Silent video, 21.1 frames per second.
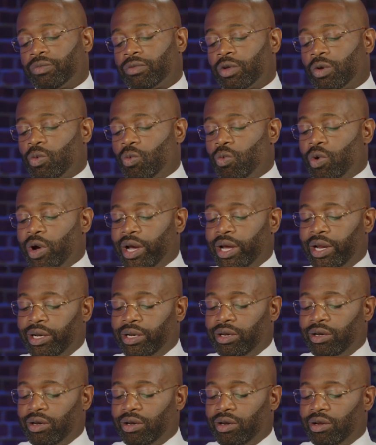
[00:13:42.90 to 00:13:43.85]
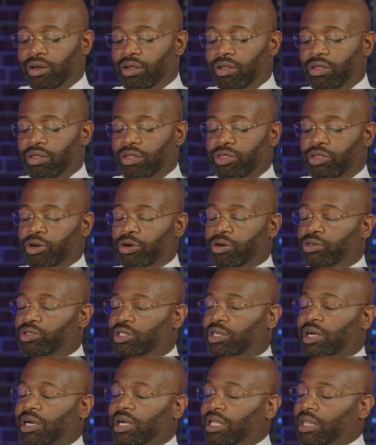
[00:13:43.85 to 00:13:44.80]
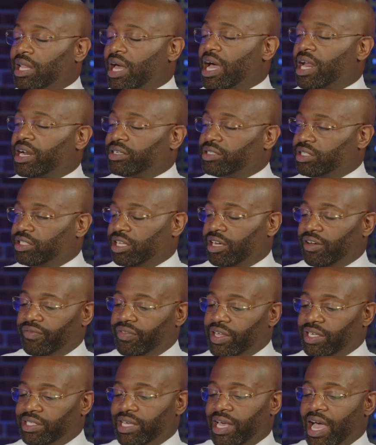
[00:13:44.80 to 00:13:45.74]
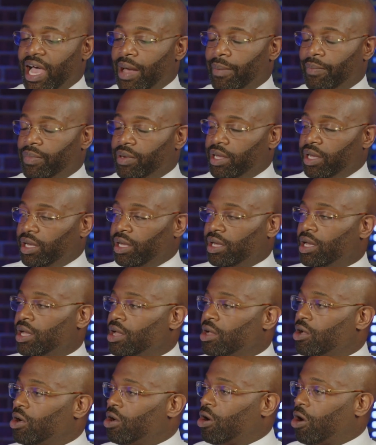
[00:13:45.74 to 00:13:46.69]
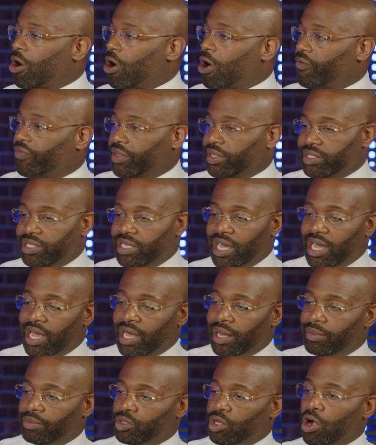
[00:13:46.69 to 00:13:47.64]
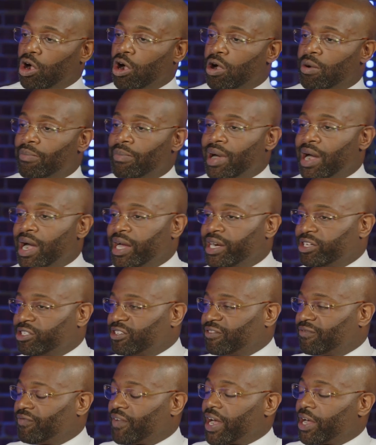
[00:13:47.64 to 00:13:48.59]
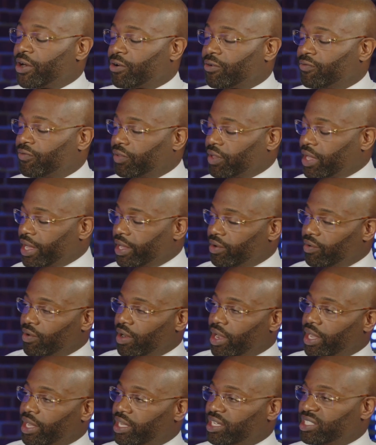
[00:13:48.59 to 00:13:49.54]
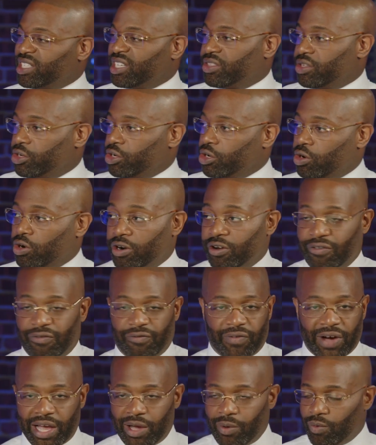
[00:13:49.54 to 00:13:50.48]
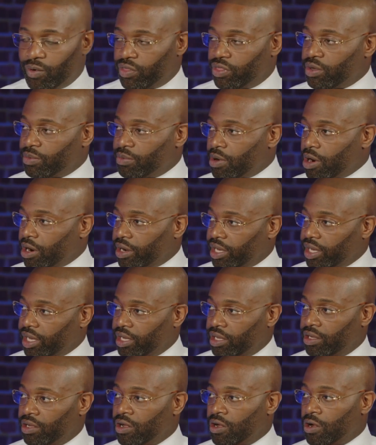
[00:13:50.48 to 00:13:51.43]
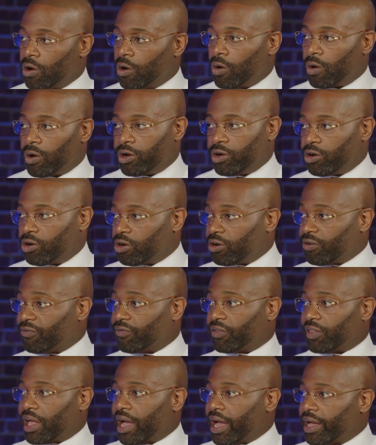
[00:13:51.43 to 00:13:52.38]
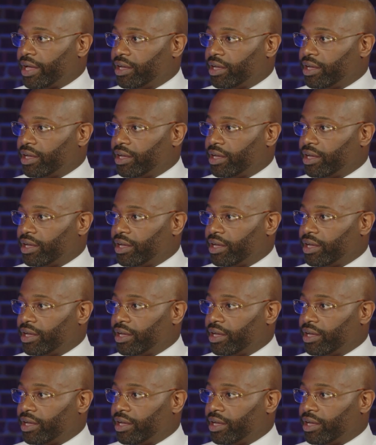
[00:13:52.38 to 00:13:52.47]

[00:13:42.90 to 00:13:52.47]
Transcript: when there's a lot of stuff that's happening, oftentimes our mind is fight or flight, right? It's either you're going to fight with the market or you're going to fly.